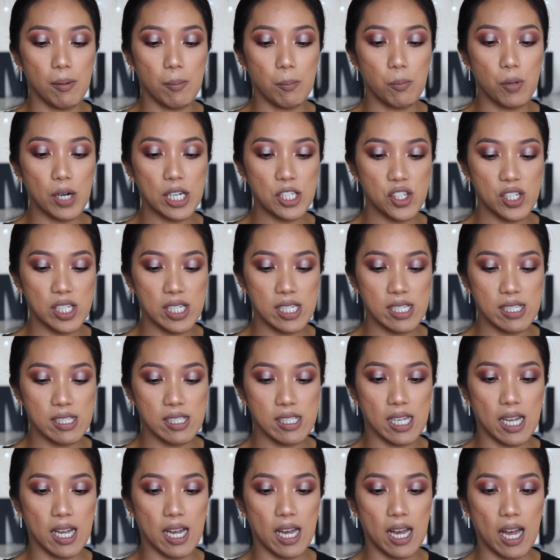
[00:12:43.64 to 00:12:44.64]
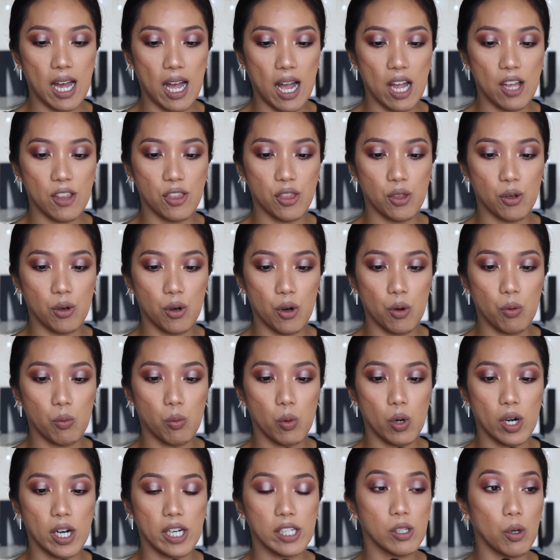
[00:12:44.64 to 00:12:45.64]
brushes that I thought
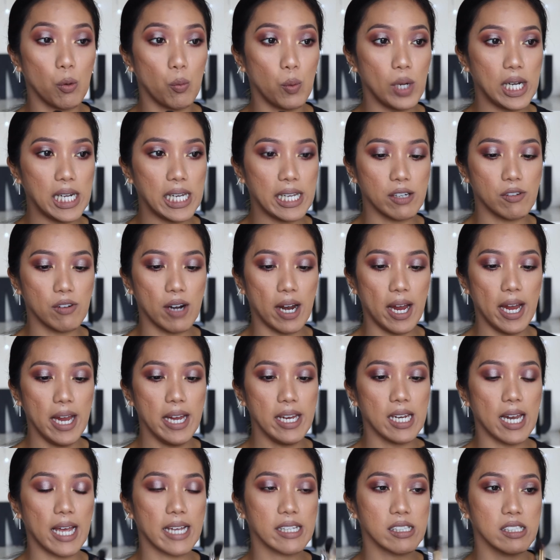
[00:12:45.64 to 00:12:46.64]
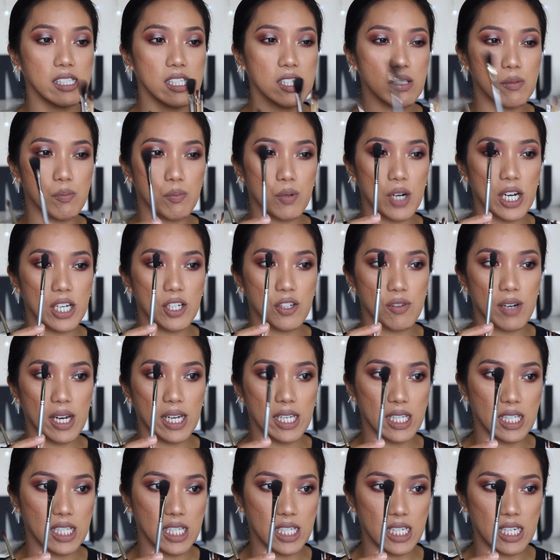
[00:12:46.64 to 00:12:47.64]
worked really great. Like this brush
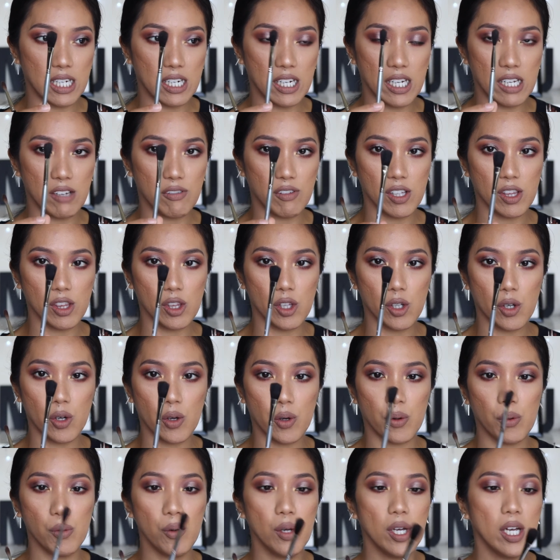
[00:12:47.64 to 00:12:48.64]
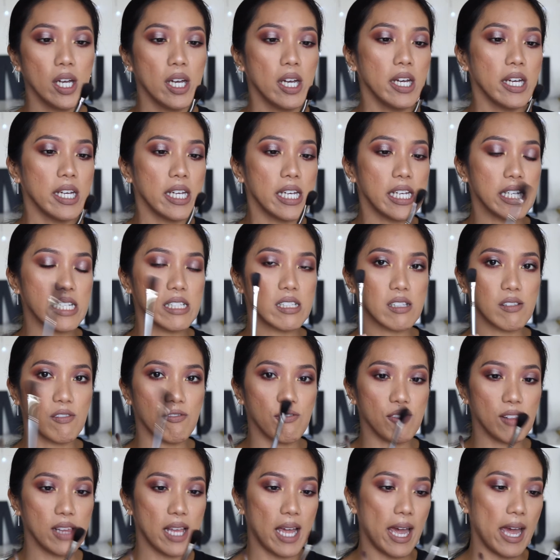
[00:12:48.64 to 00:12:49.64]
right here, even though it's
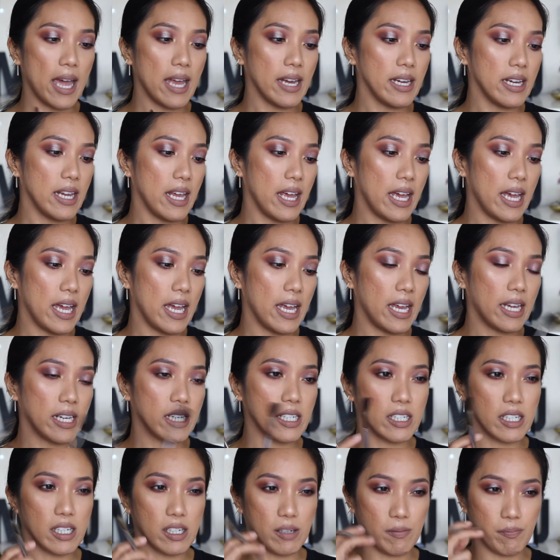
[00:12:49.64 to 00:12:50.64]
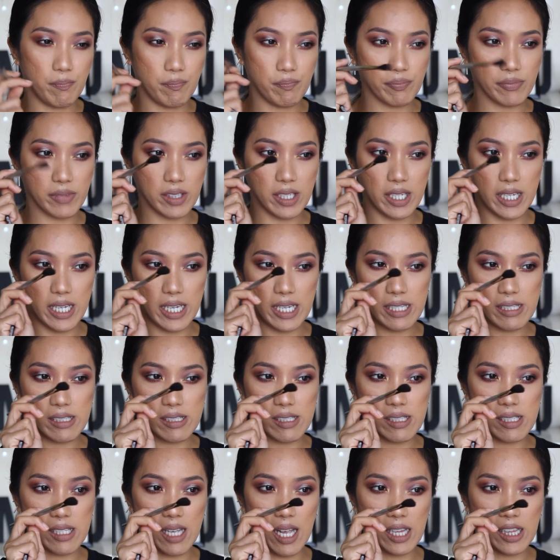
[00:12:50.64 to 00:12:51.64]
flat and
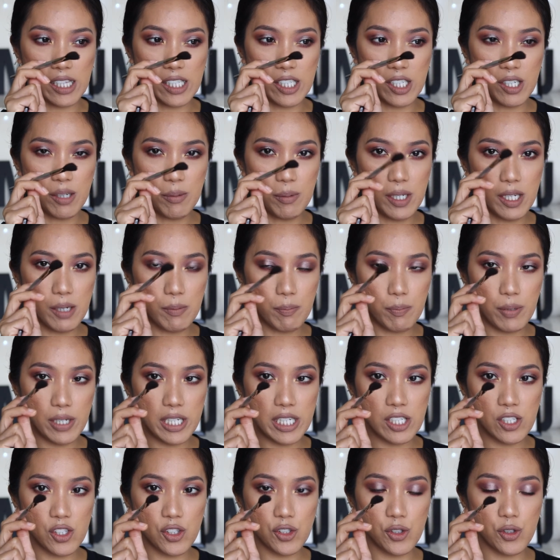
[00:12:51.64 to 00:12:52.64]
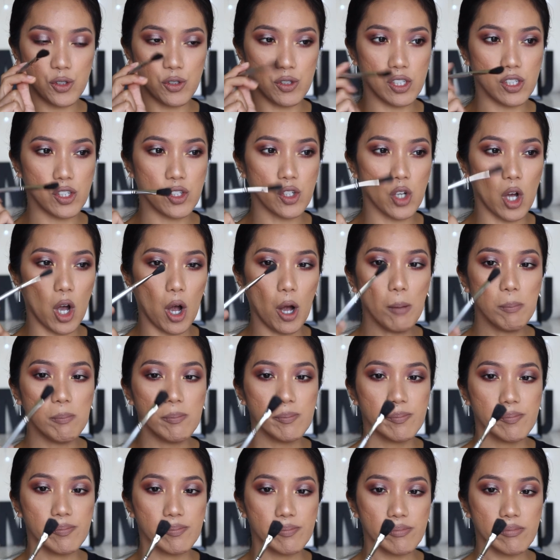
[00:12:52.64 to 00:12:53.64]
it's a little bit pinched to the
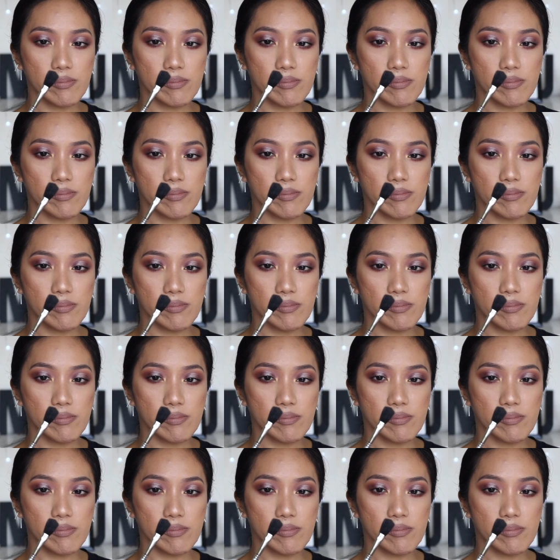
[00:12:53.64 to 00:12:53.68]
top,